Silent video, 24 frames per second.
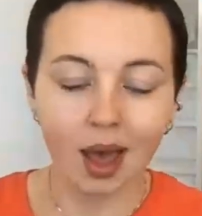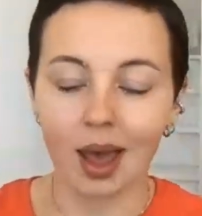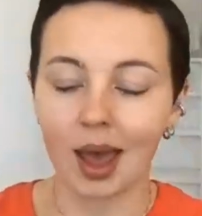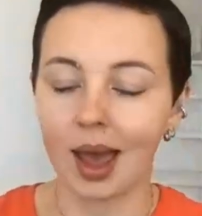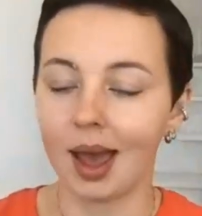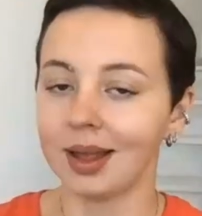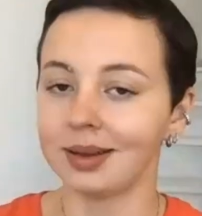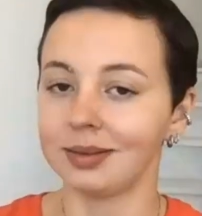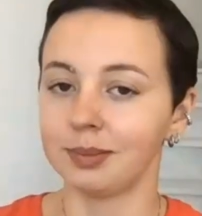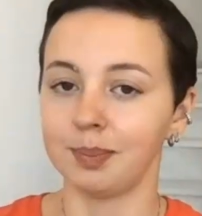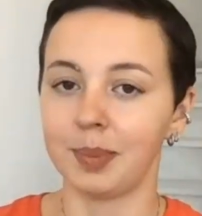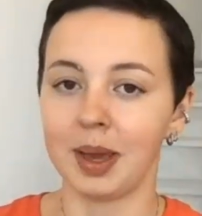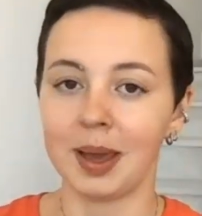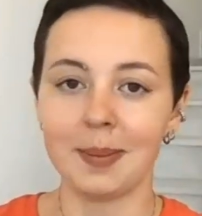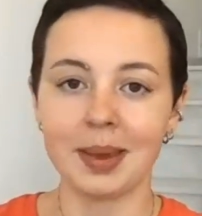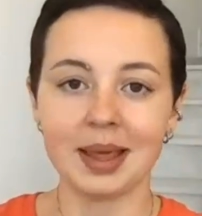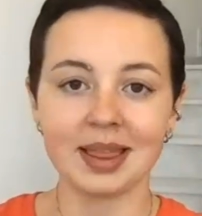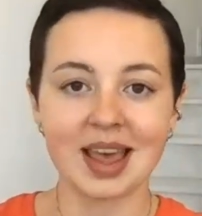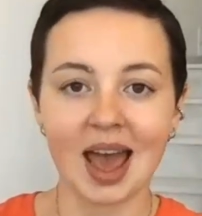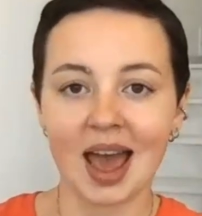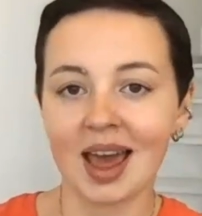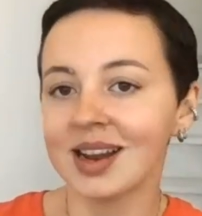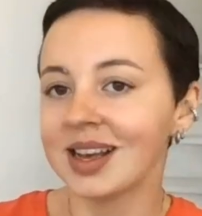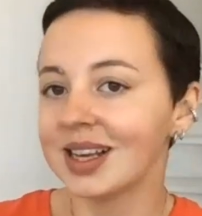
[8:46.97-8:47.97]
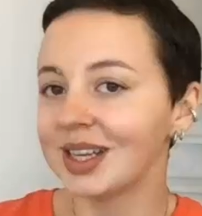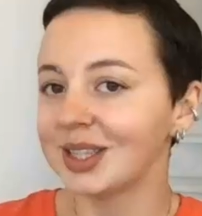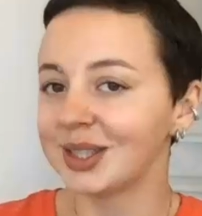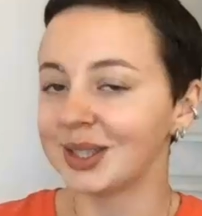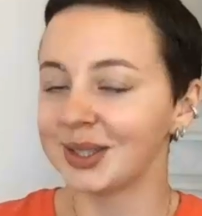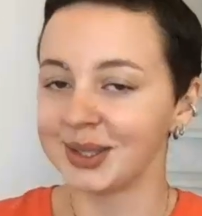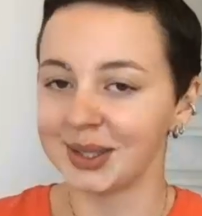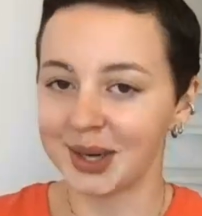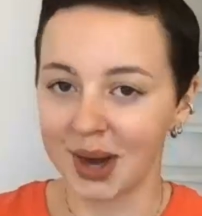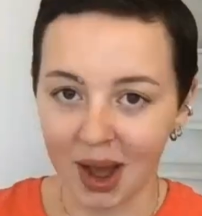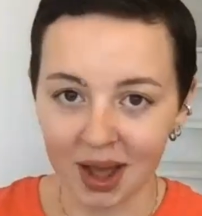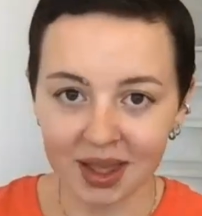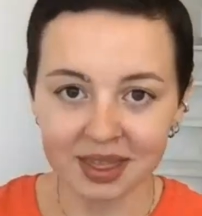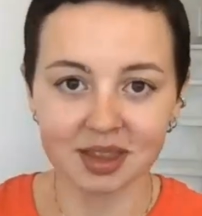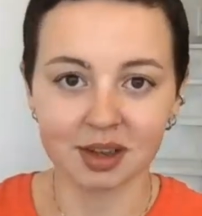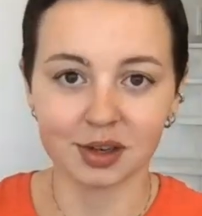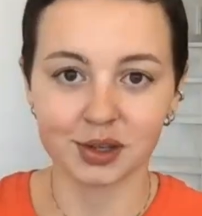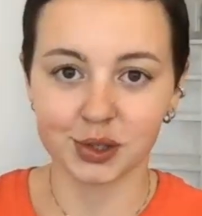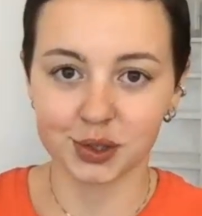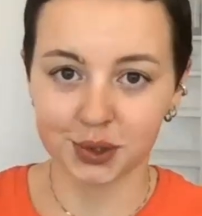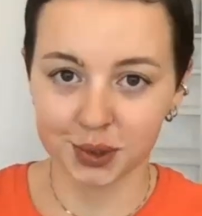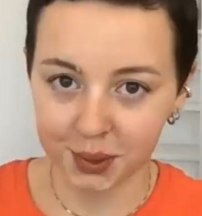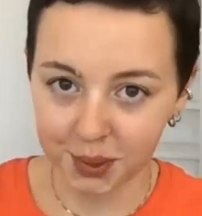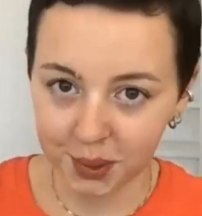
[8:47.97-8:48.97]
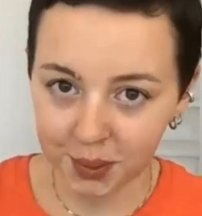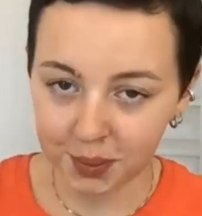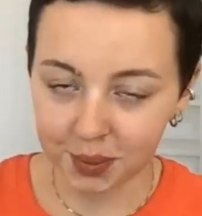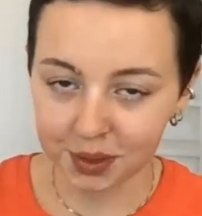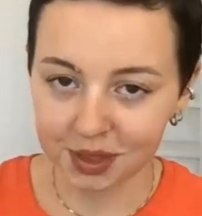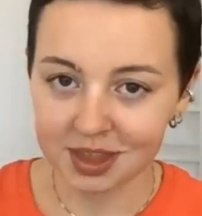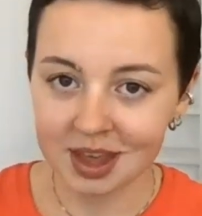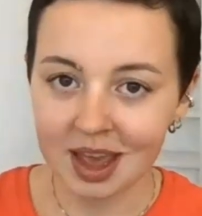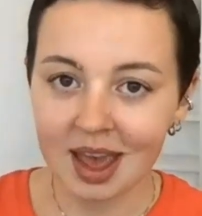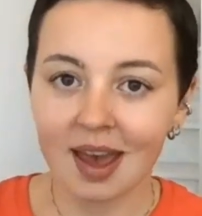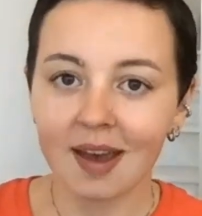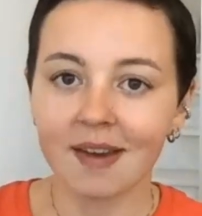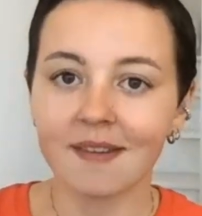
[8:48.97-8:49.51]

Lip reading: And baby, that is not the truth.